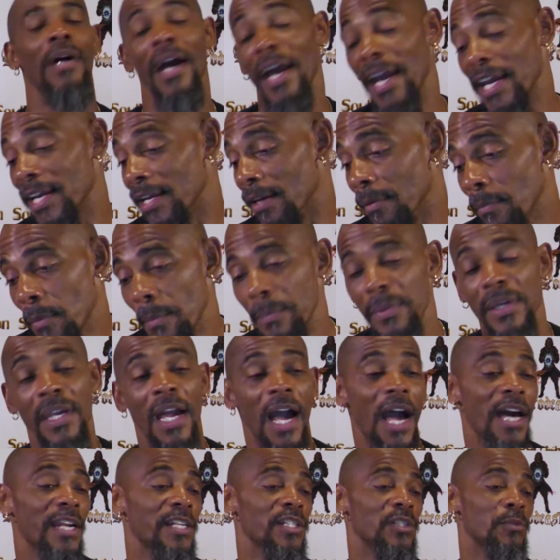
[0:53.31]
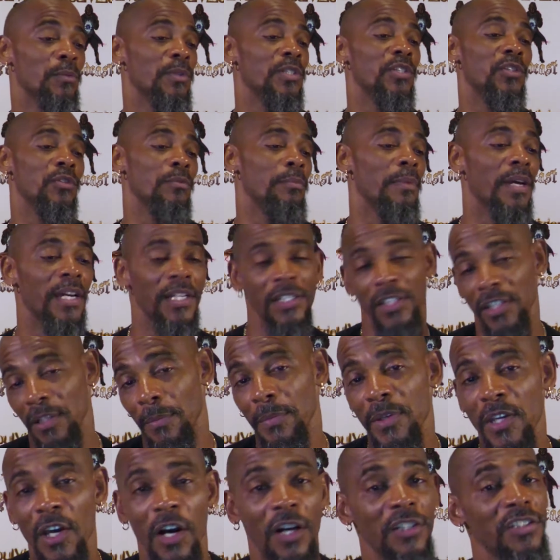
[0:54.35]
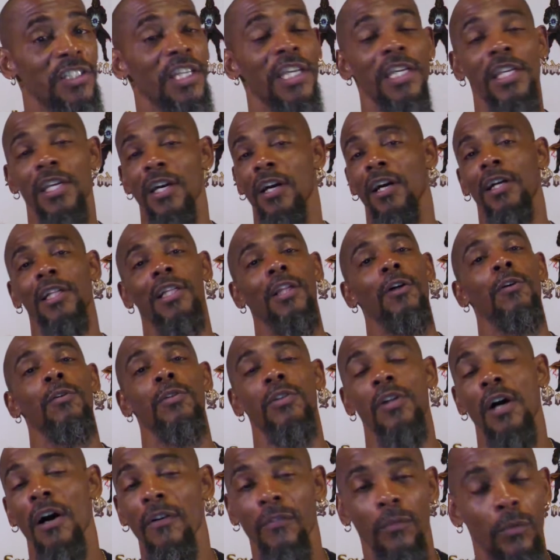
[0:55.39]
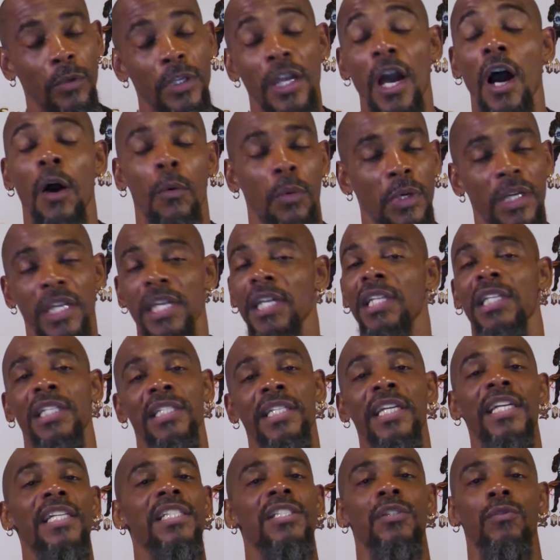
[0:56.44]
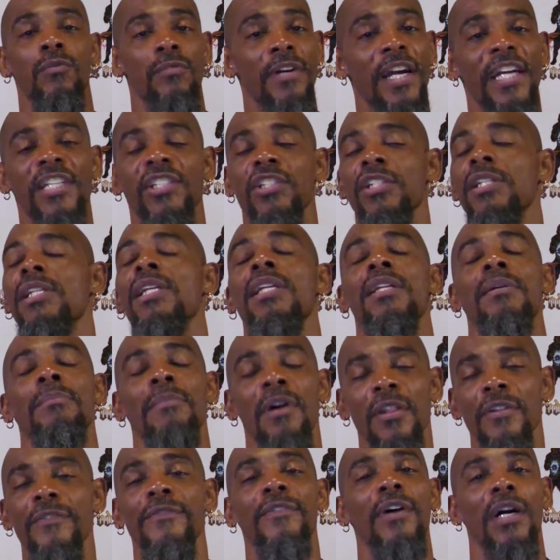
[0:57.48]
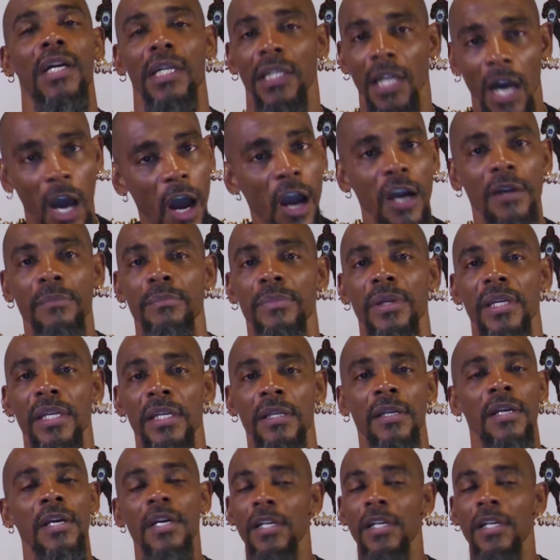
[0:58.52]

Hey, I'm gonna be honest with you, man. Some of y'all take y'all clothes off, y'all will kill a nigga's erection in a motherfucking heartbeat.